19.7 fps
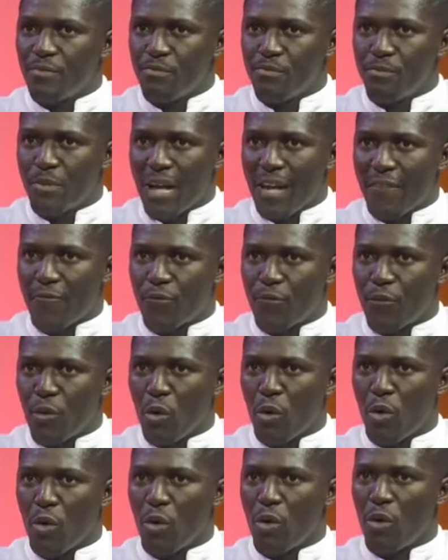By
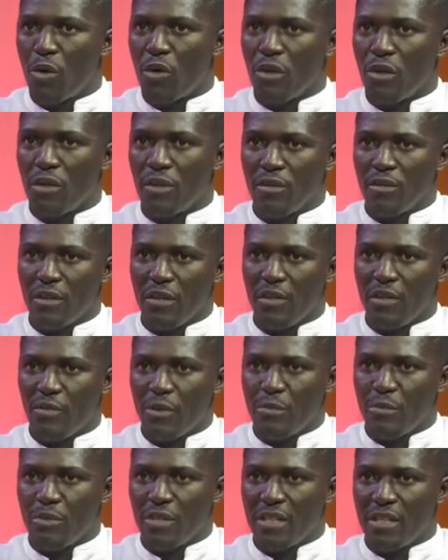4,
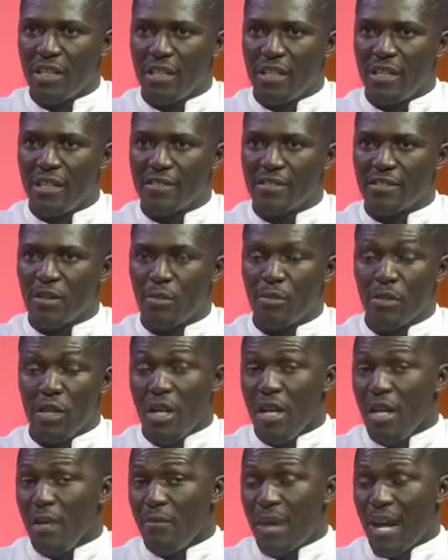everybody is home.
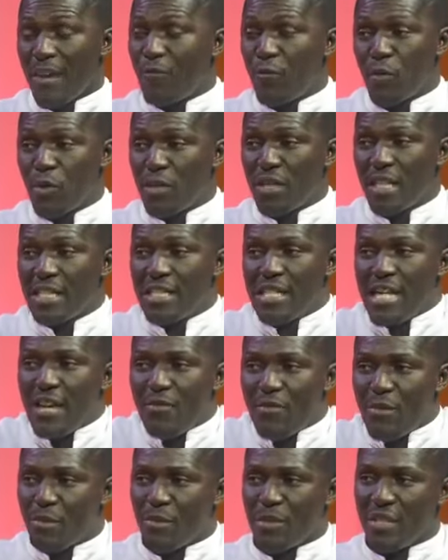By 4:30,
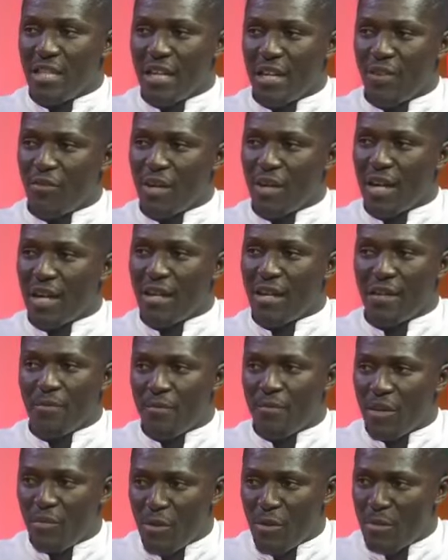everybody of our,
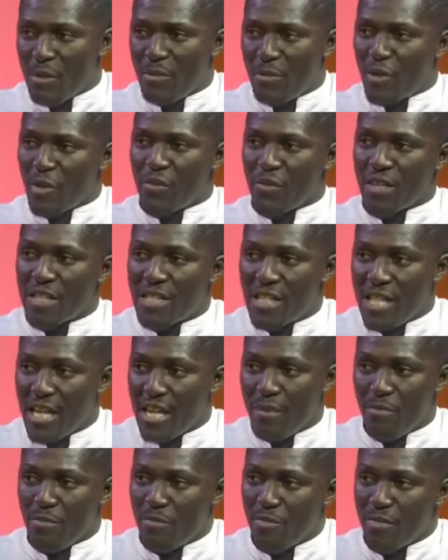every member of our
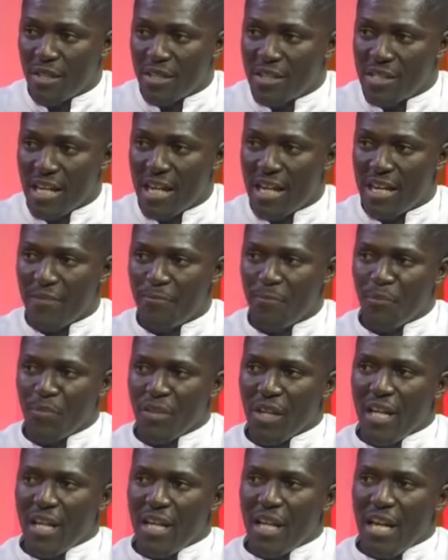team is here.
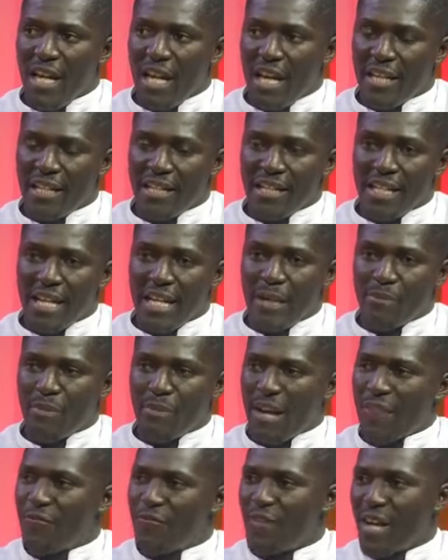Wow. And
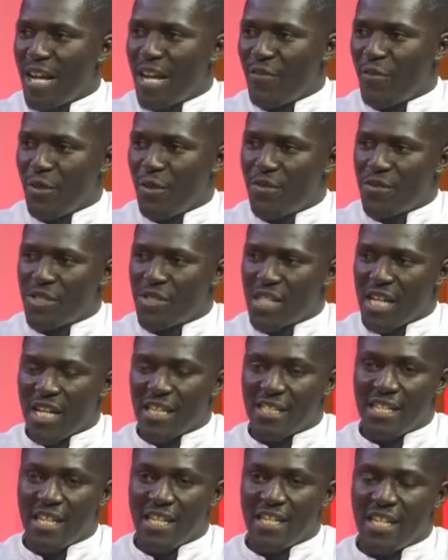by 5, we've
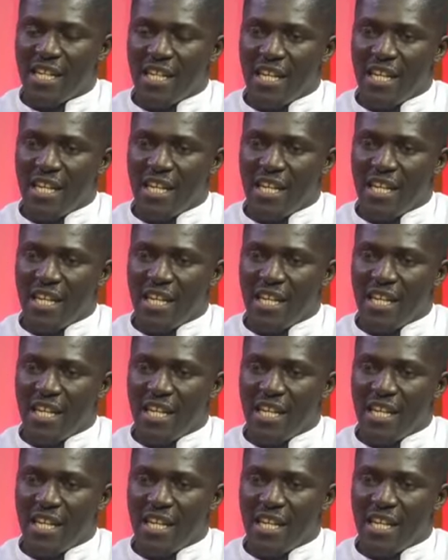started.